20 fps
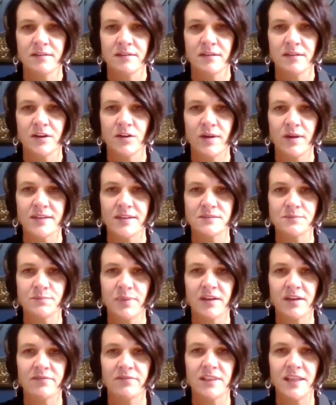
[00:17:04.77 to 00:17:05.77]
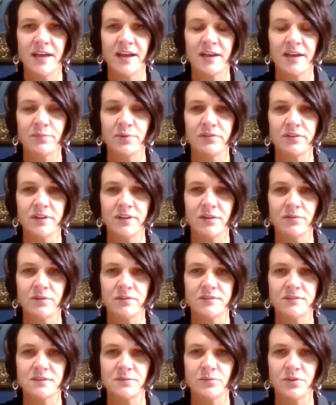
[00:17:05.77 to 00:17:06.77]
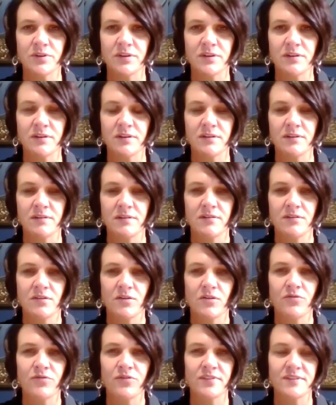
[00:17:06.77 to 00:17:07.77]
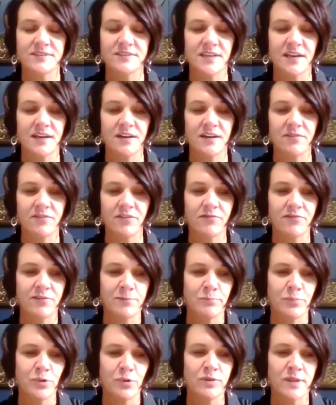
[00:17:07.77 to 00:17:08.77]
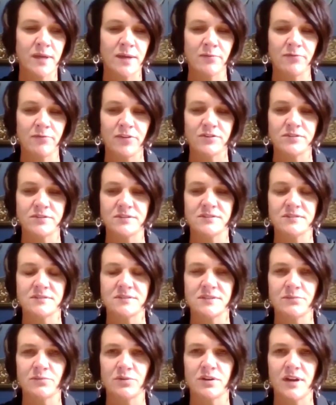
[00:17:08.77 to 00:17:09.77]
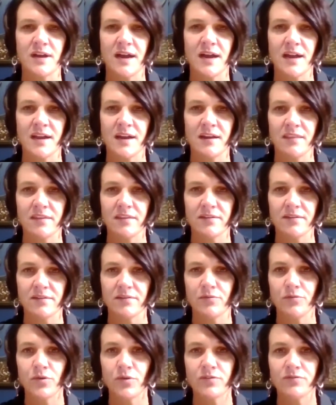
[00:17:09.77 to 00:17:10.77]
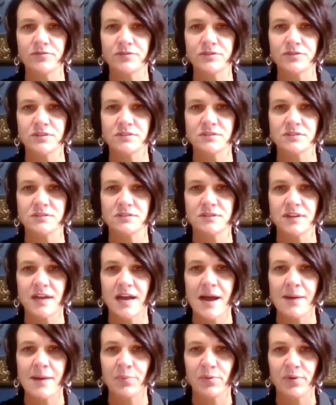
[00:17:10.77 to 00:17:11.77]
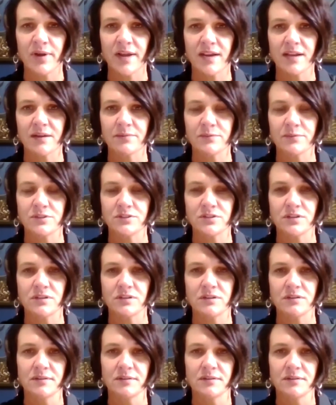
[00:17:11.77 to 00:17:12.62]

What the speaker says: you know, as big of a liability with someone over the side of a building versus someone on the roof just operating a machine.